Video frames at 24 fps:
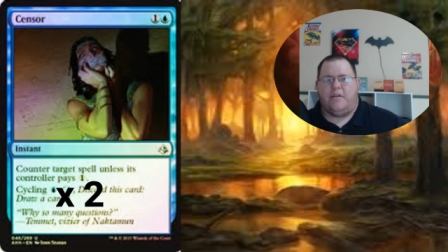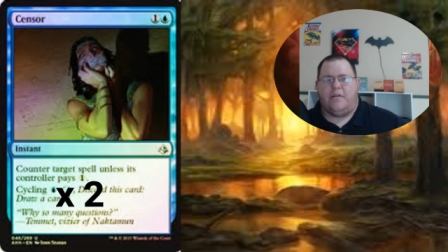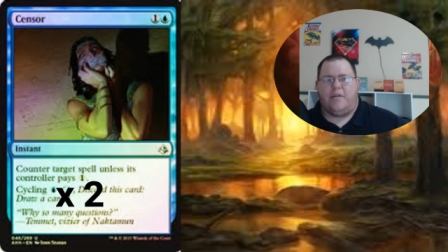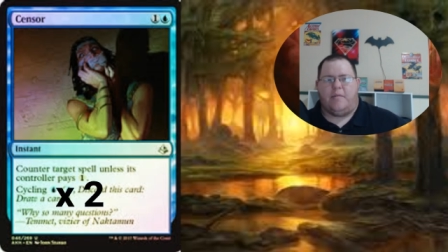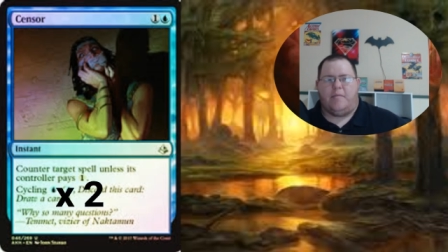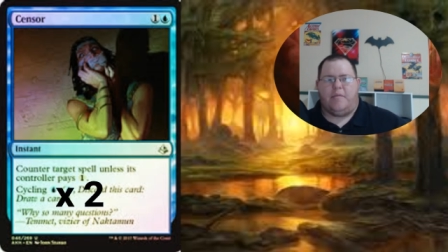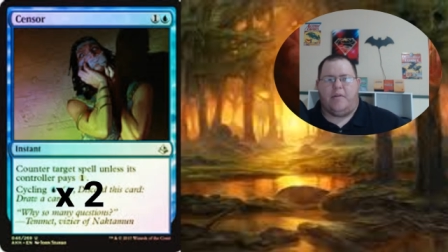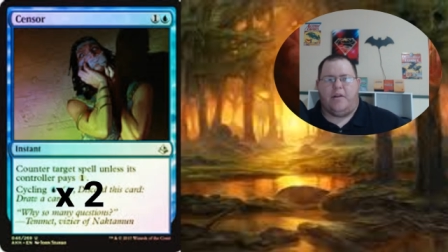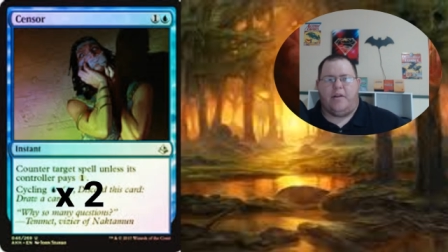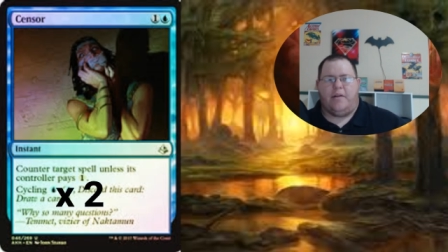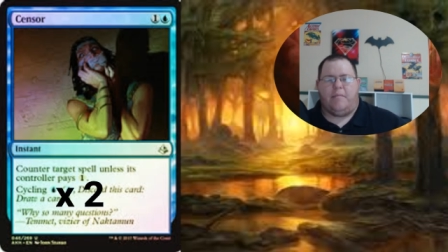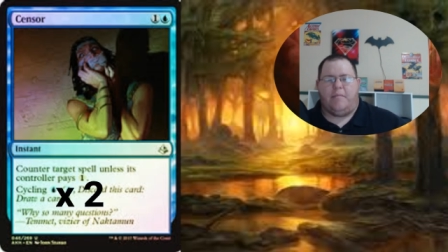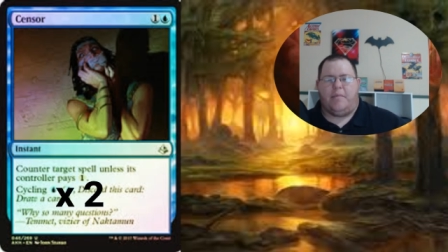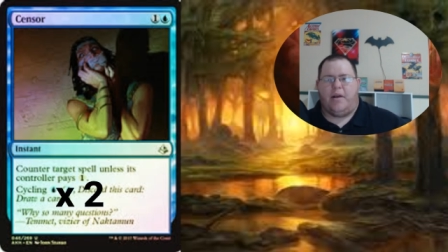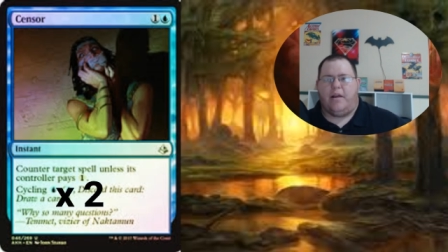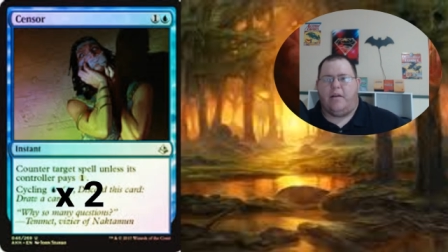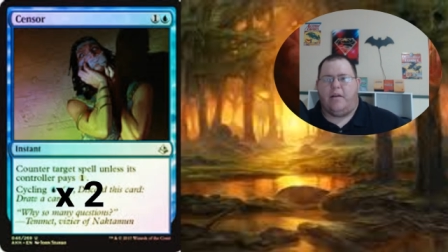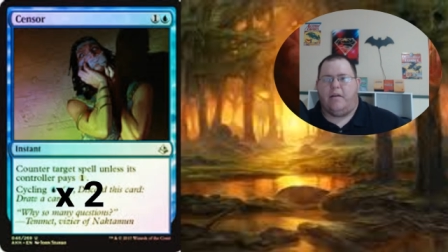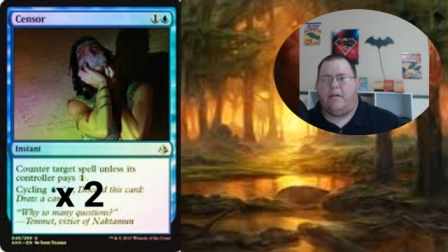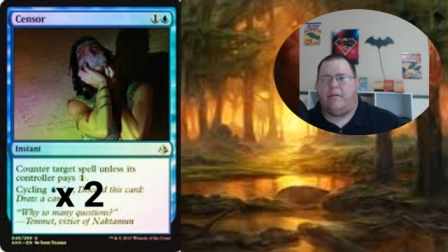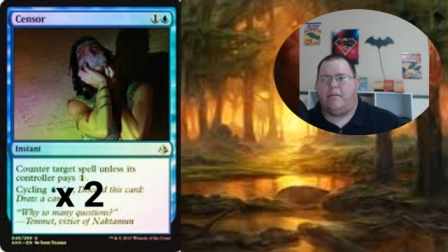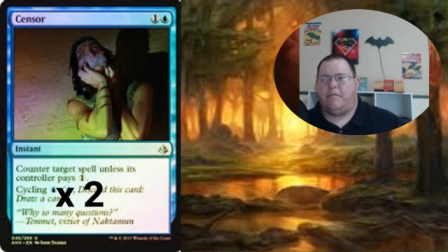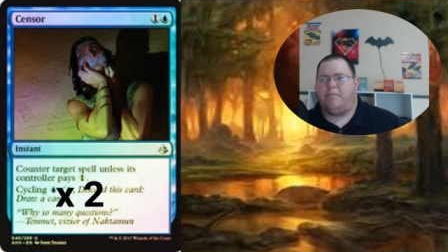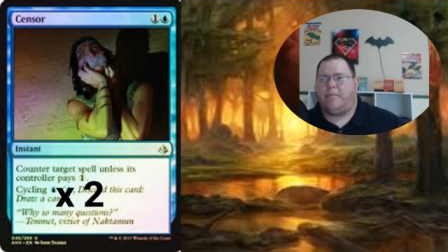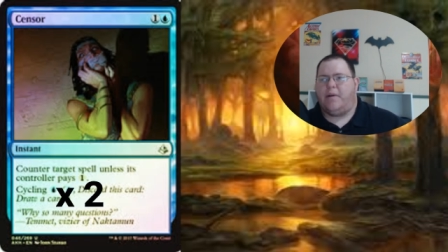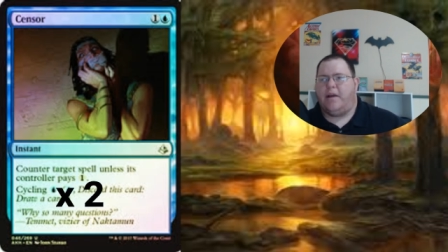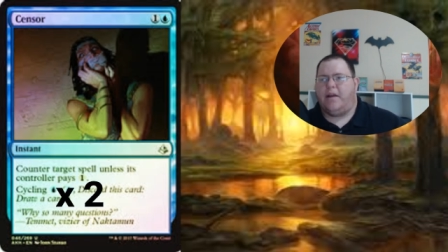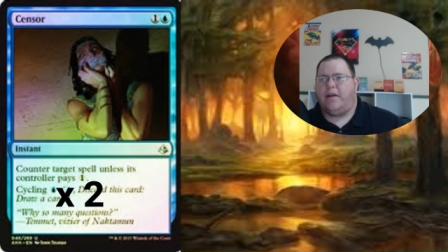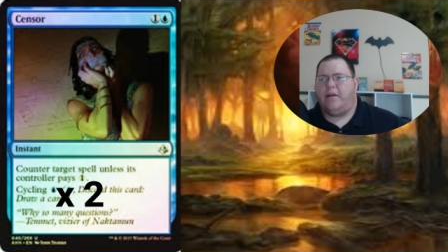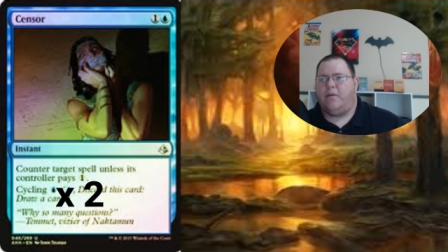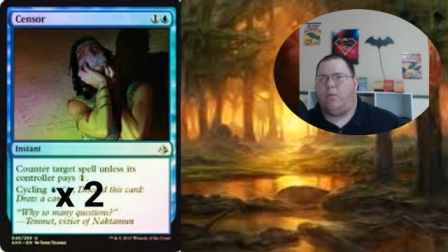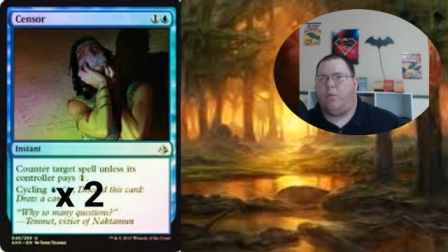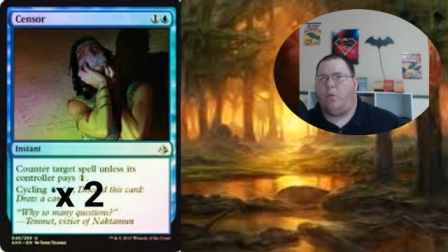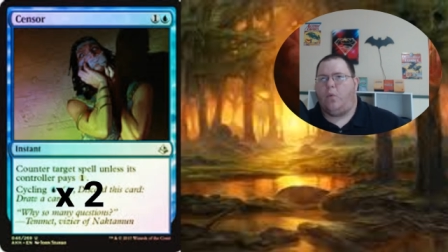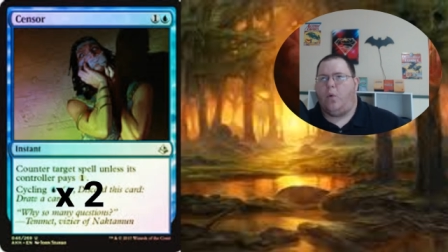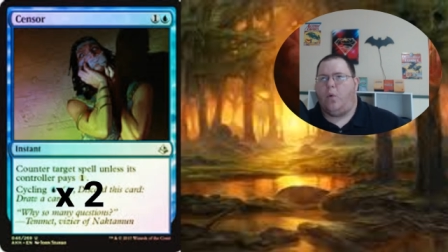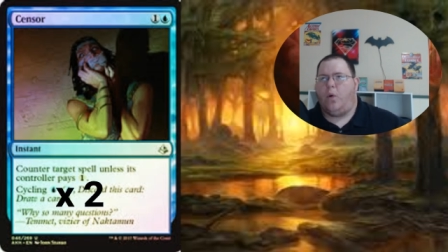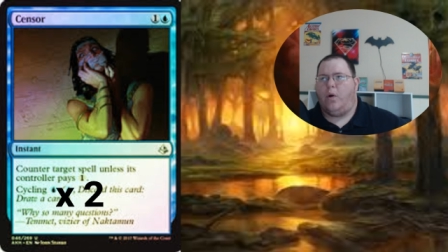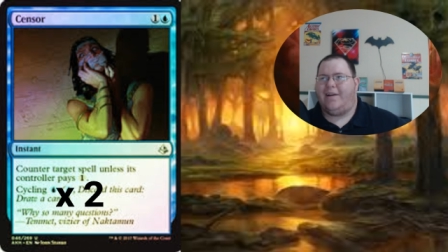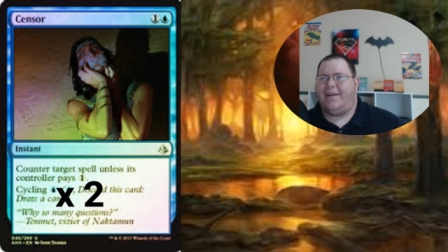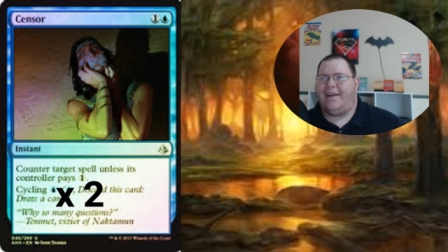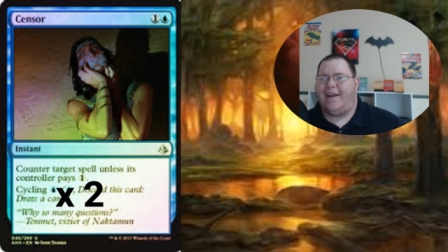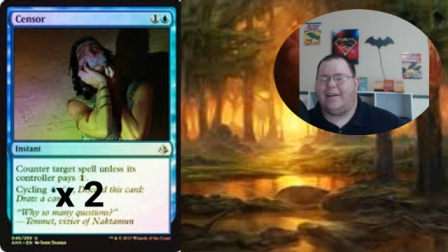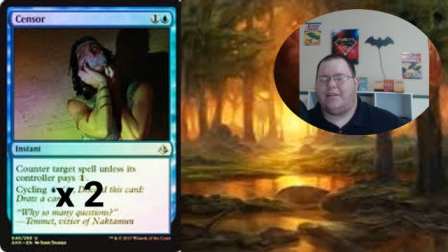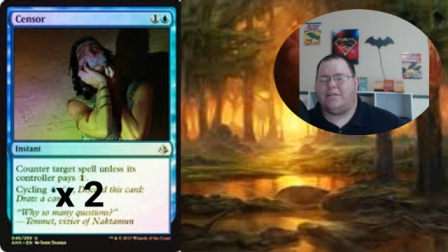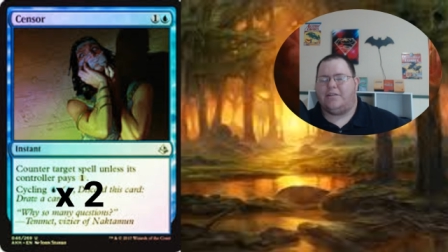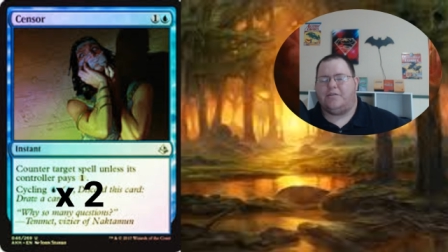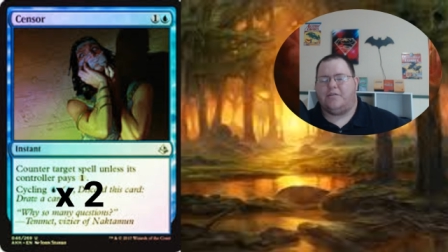they pay 1
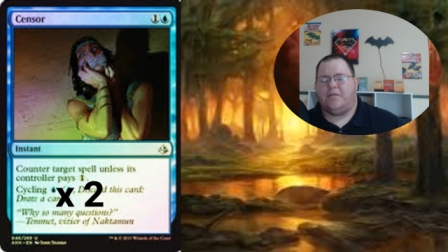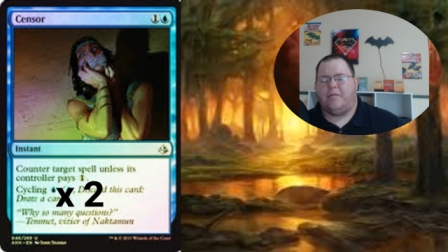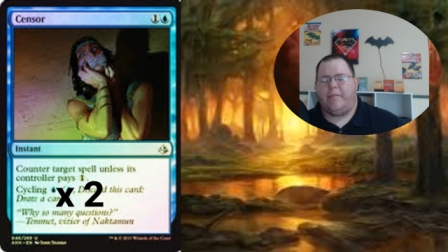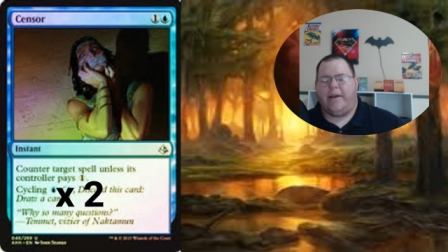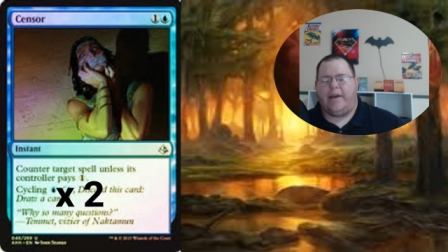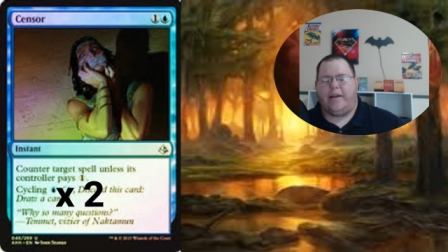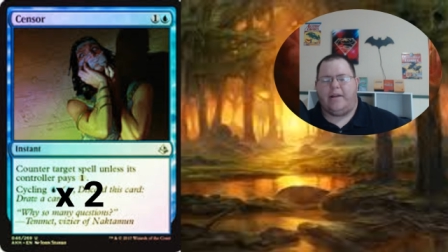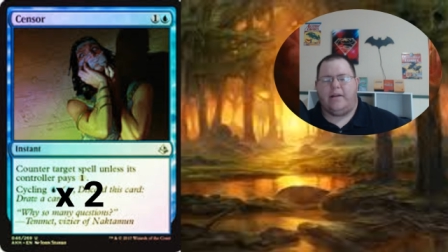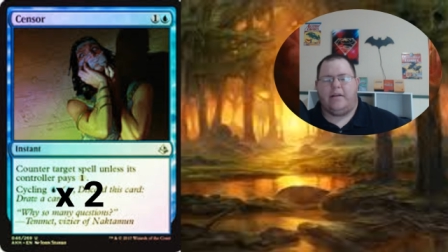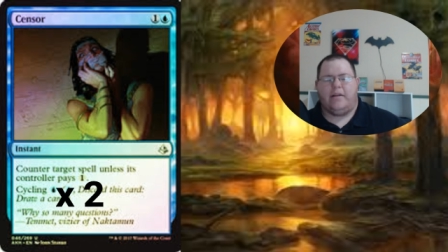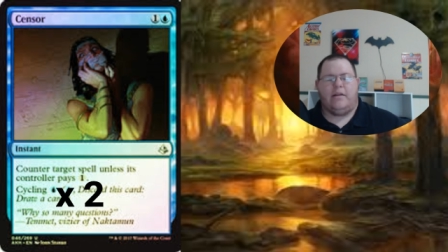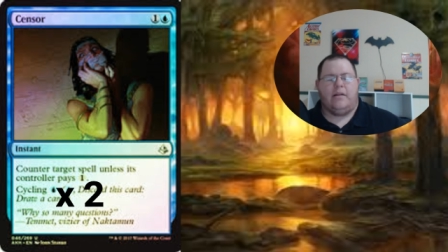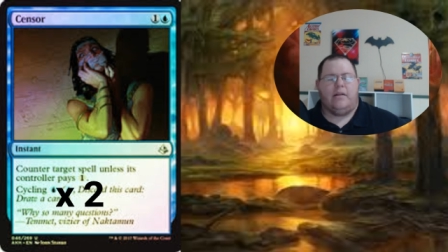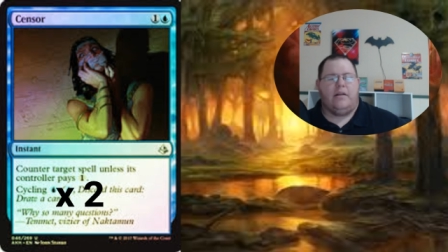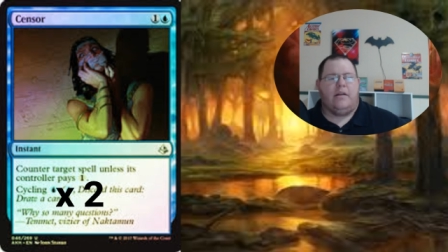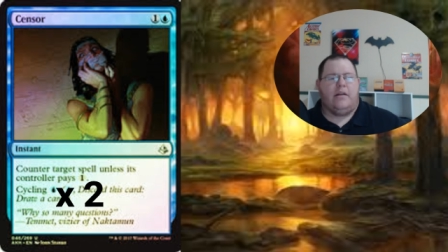extra mana.